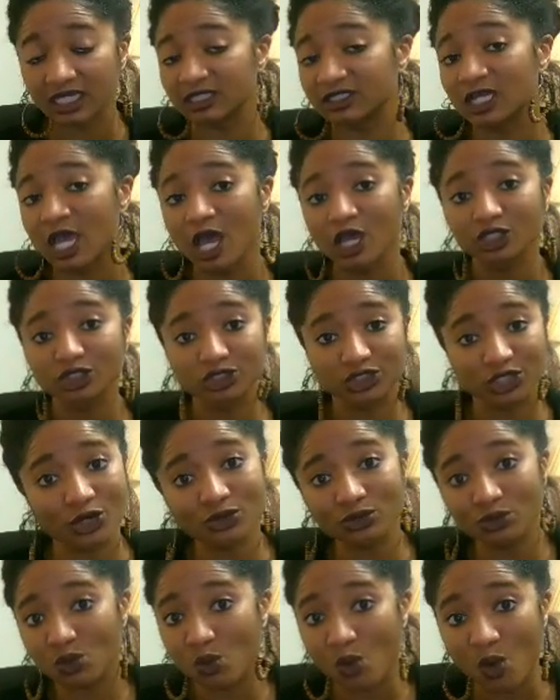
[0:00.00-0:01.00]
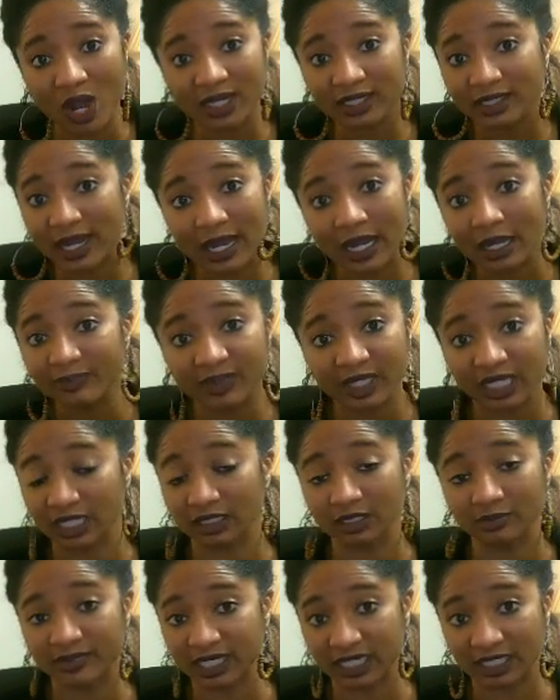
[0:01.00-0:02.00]
is don't one-up
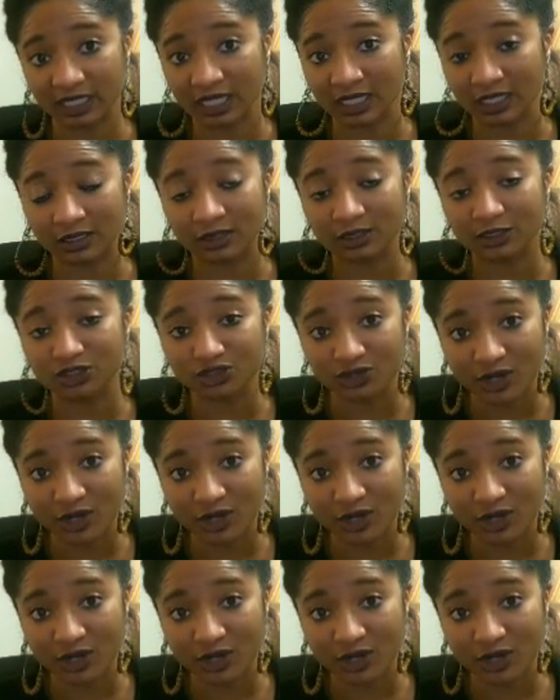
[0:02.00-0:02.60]
anybody in the